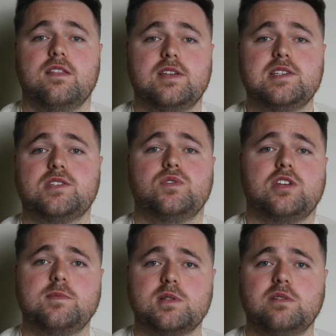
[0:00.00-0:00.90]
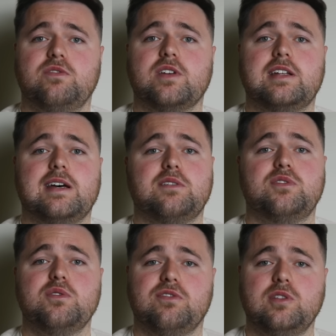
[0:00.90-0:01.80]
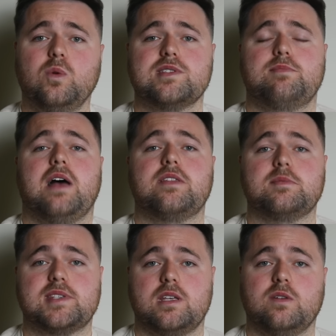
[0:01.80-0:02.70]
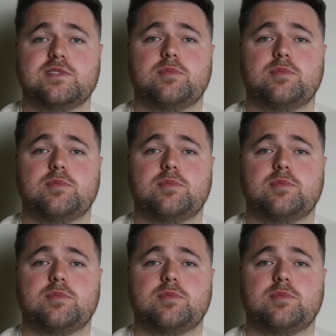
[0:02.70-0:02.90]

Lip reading: These two teams will have figured out a few flaws about themselves,